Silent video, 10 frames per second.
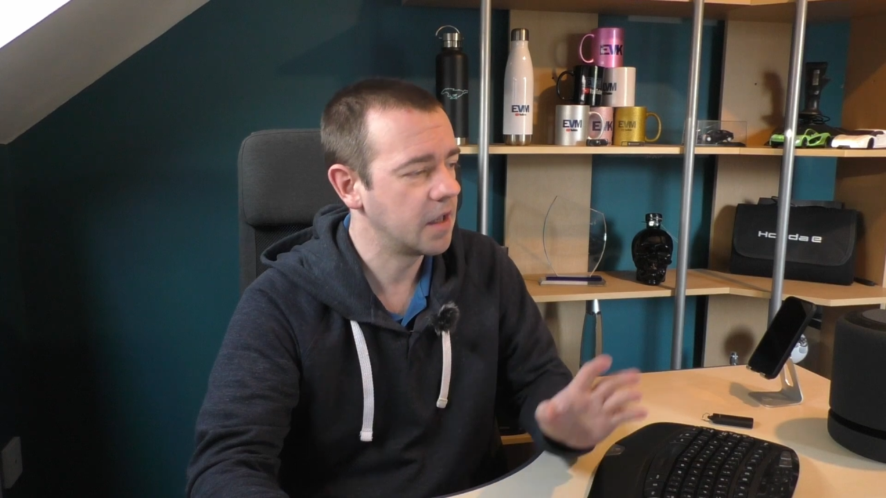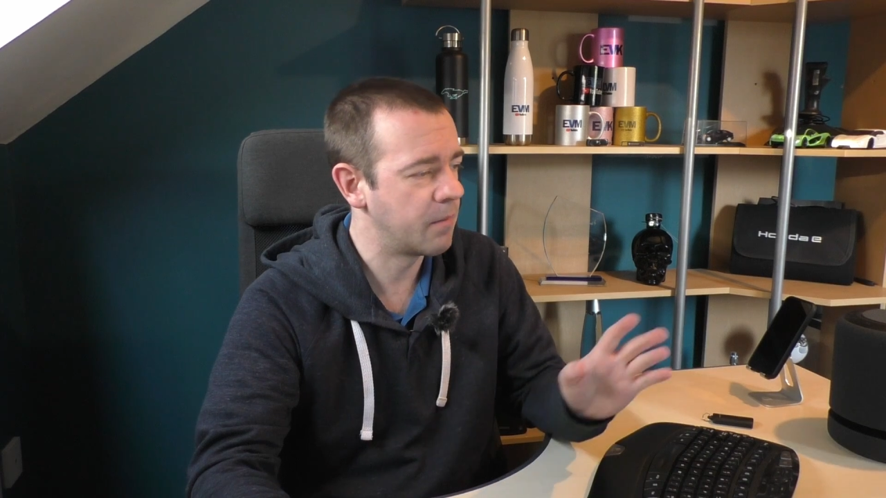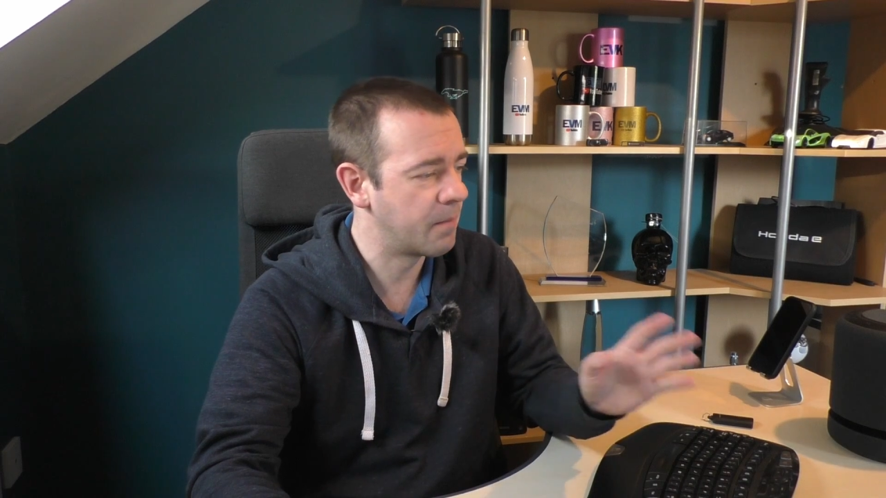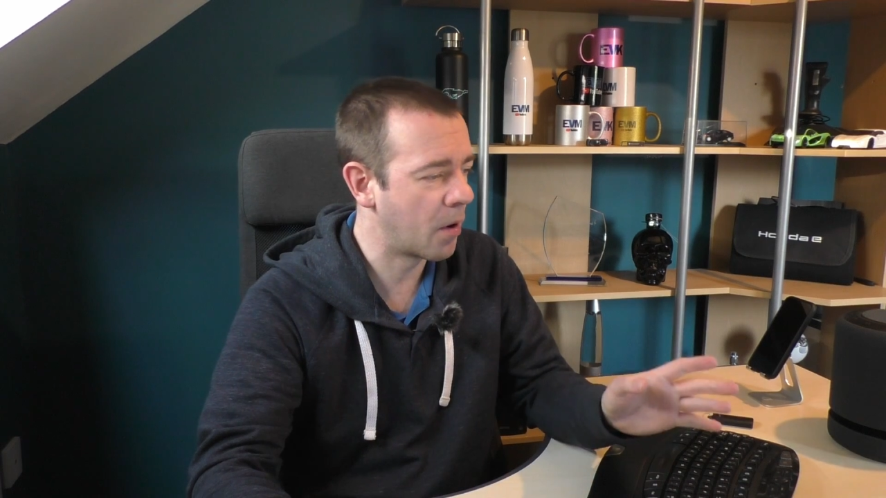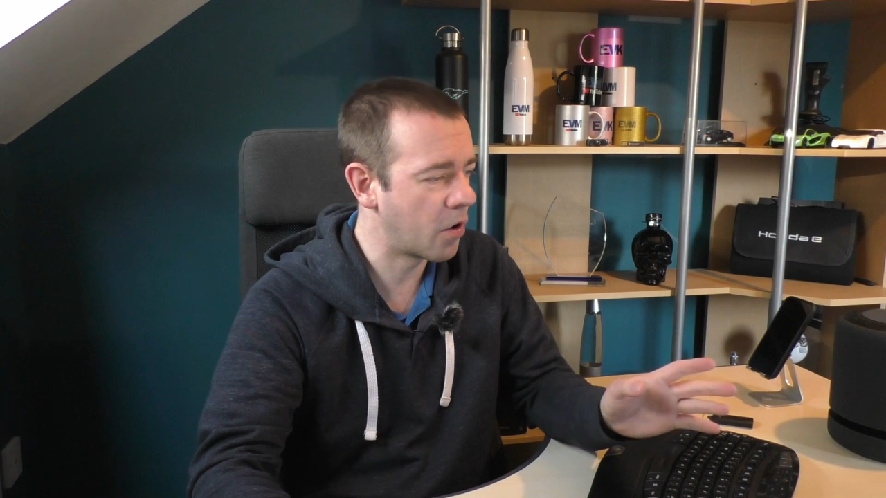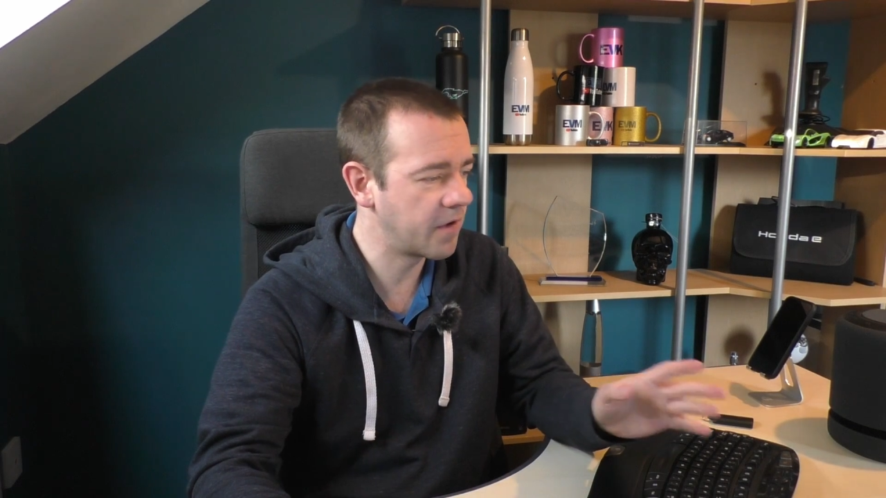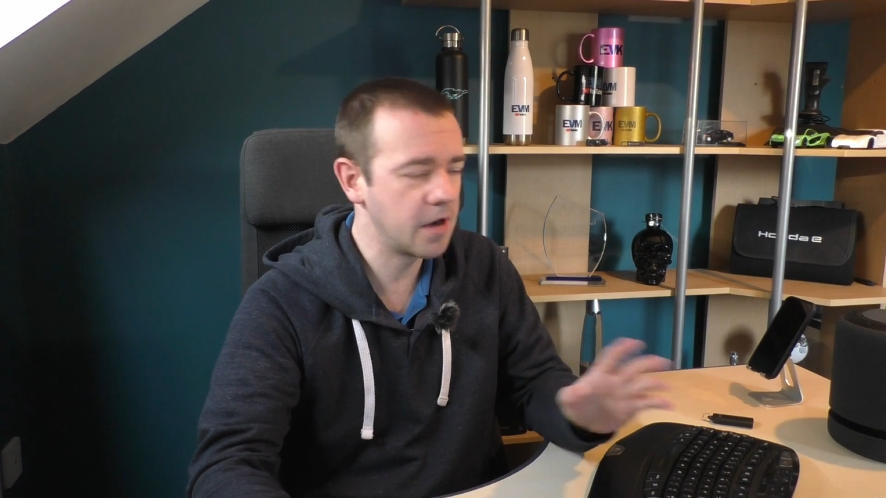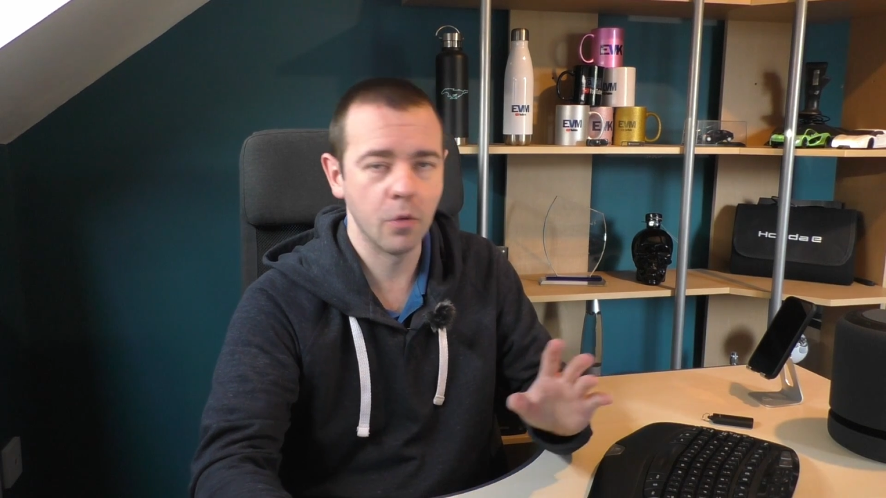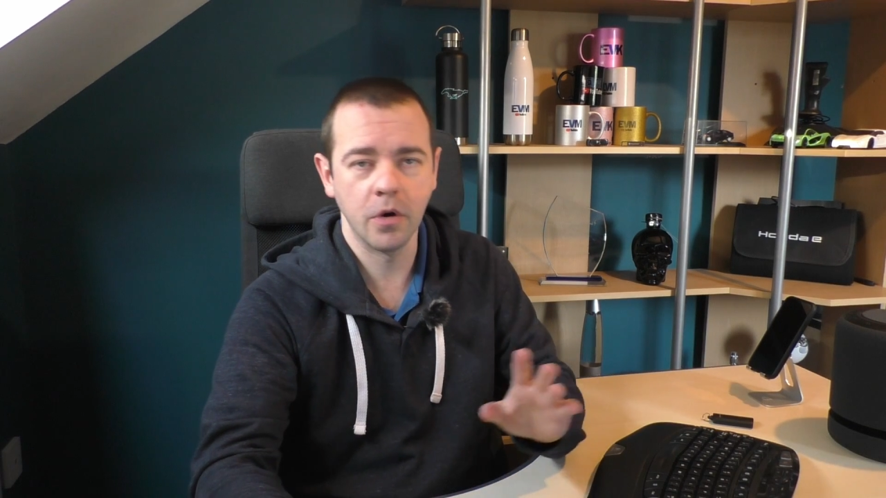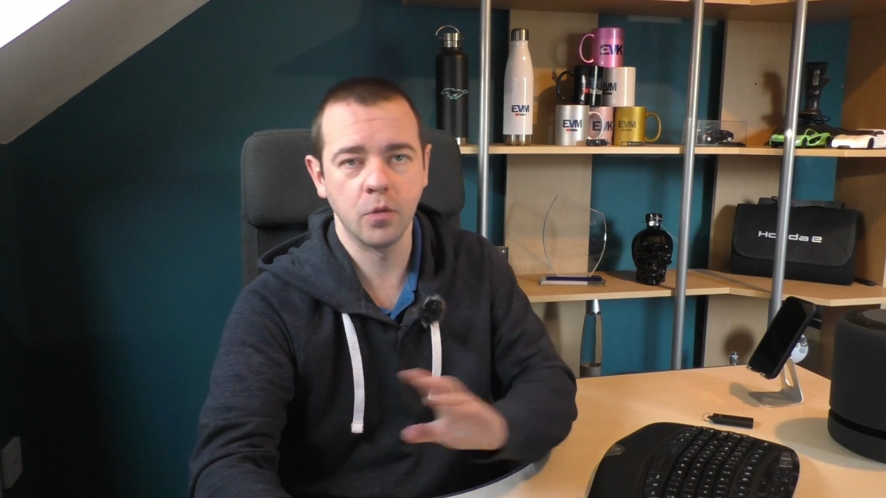It'd be
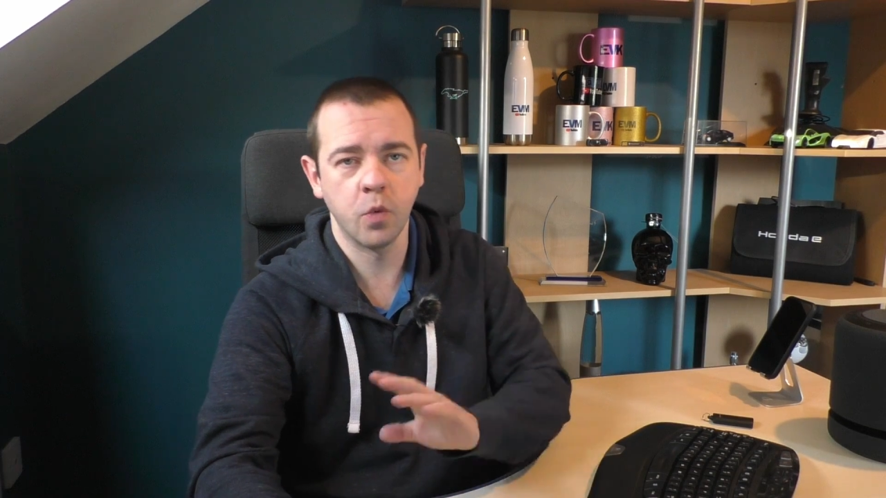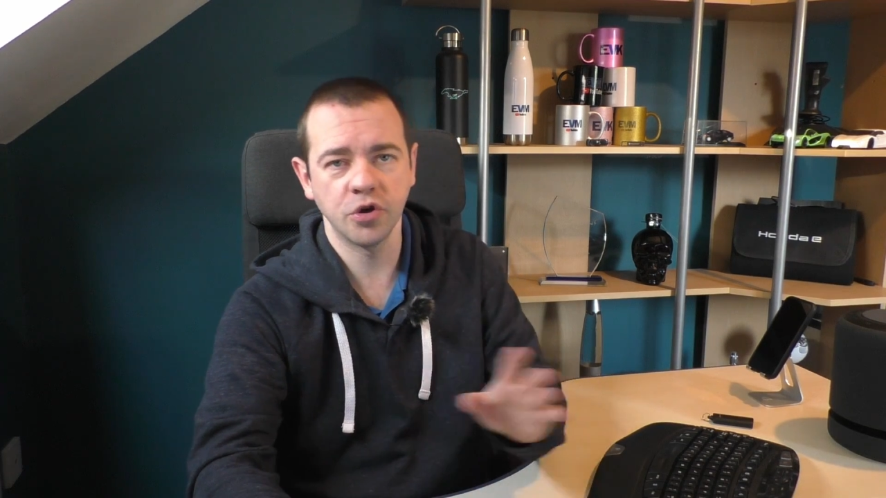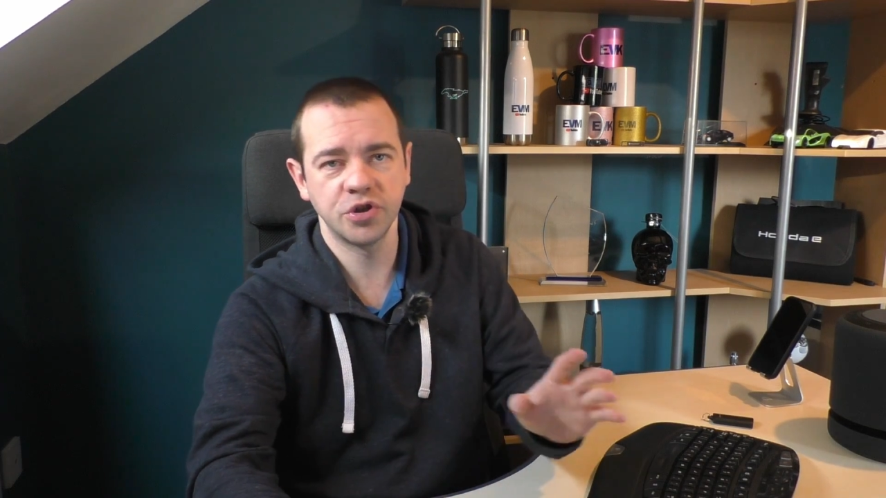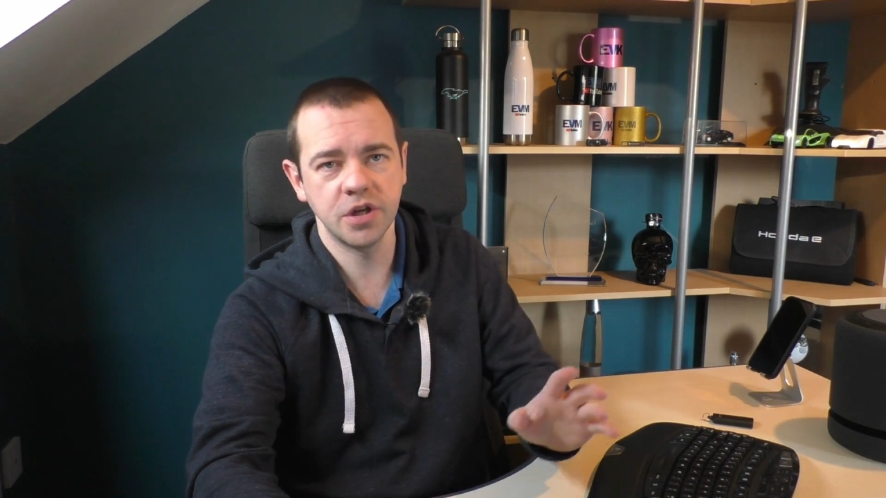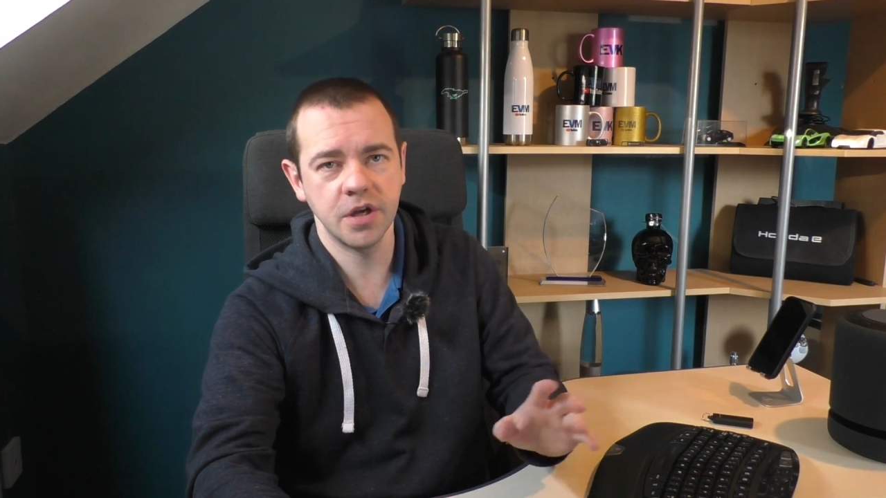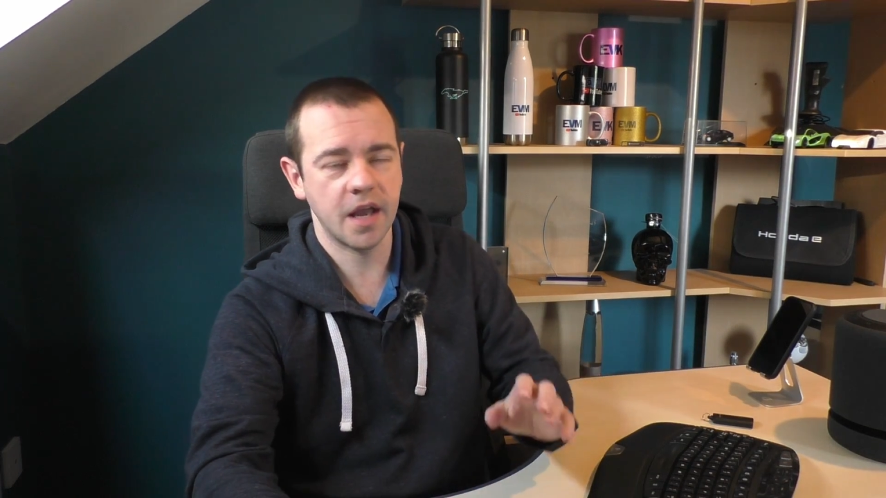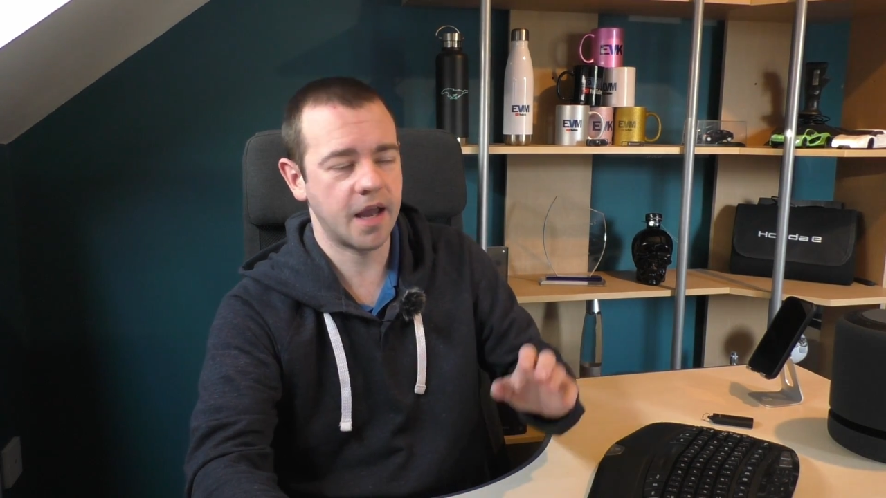boring, no one would watch it,